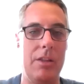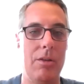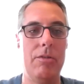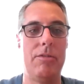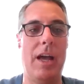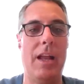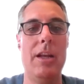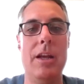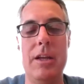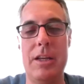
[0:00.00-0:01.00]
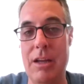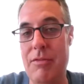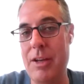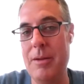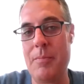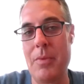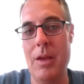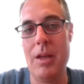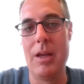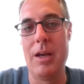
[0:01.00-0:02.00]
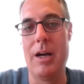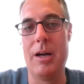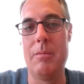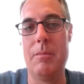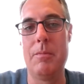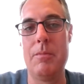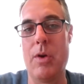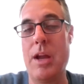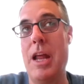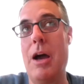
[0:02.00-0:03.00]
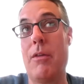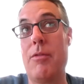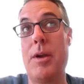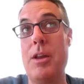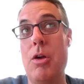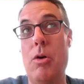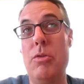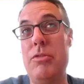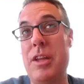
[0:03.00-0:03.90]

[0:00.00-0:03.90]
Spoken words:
and those that give it. Right now, everybody knows